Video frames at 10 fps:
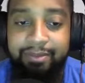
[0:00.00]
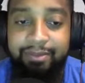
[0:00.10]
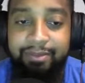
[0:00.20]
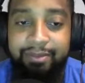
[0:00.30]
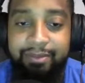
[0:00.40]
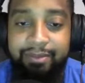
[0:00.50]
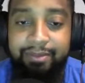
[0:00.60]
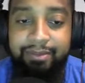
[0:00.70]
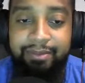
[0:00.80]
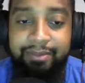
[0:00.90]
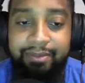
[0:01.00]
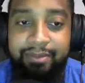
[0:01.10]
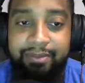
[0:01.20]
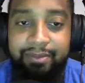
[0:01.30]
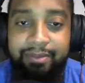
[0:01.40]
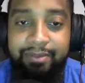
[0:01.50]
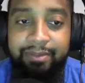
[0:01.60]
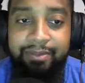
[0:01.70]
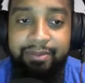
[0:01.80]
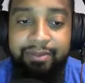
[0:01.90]

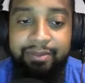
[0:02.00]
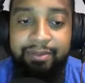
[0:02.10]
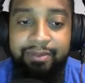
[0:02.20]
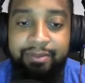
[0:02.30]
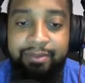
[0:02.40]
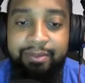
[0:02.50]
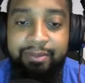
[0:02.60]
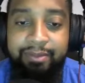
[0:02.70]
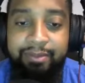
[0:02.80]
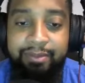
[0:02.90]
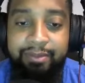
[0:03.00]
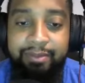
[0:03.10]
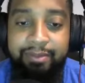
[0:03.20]
This person isn't speaking.